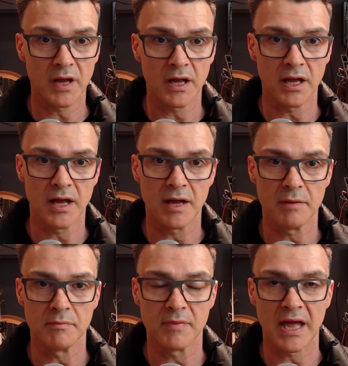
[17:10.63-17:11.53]

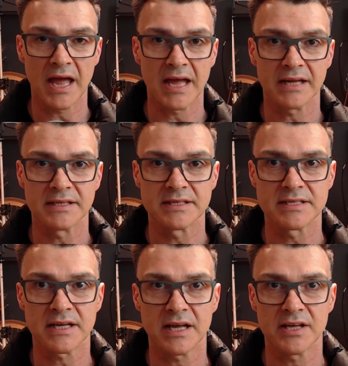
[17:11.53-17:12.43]

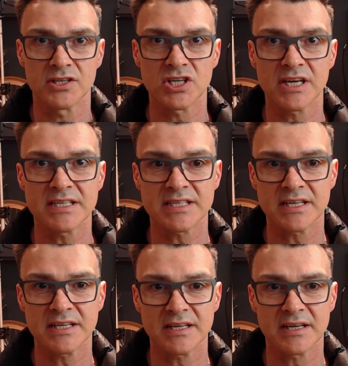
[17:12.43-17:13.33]
And
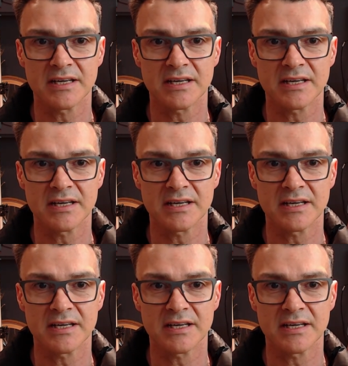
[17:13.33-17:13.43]
Jason